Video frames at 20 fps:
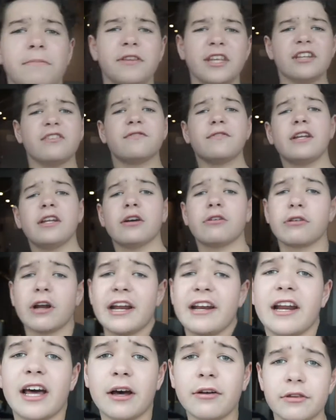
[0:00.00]
This video
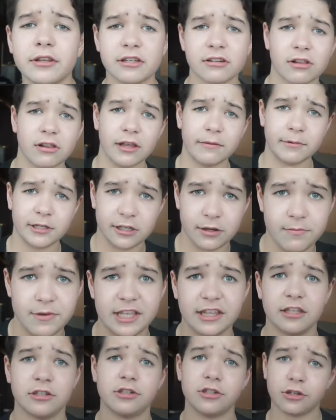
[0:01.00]
right now, this clip is going to
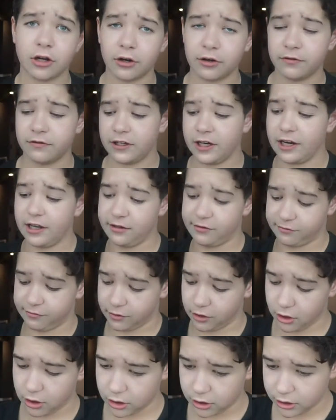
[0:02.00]
be at the start of today's
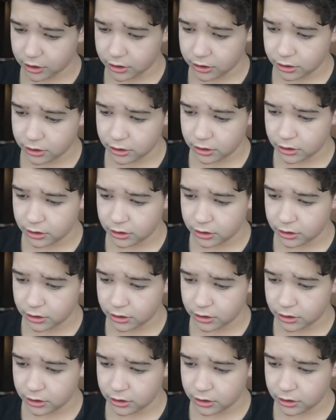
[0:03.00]
vlog